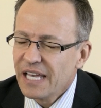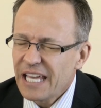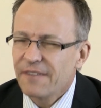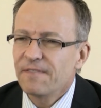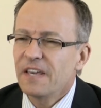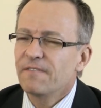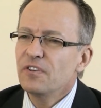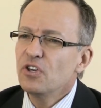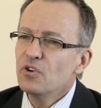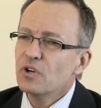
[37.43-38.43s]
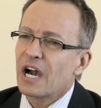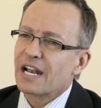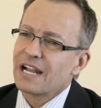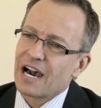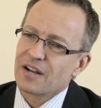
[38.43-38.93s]
If you got
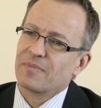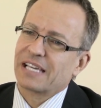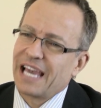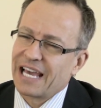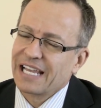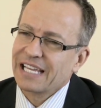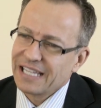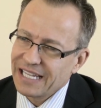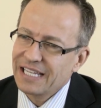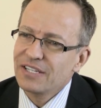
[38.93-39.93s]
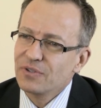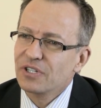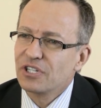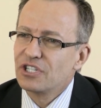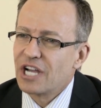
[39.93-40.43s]
an auto mechanic and they didn't do a
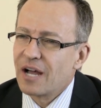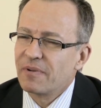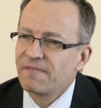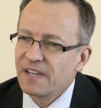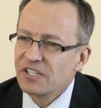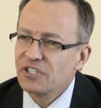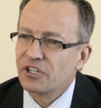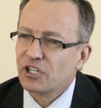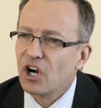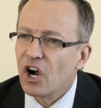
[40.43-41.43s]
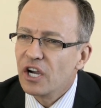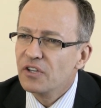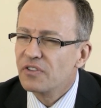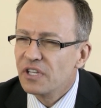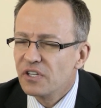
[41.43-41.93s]
good job at fixing your car,
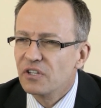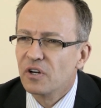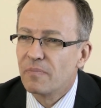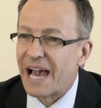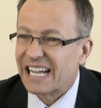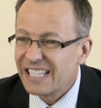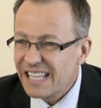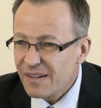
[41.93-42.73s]
you think you'd go back to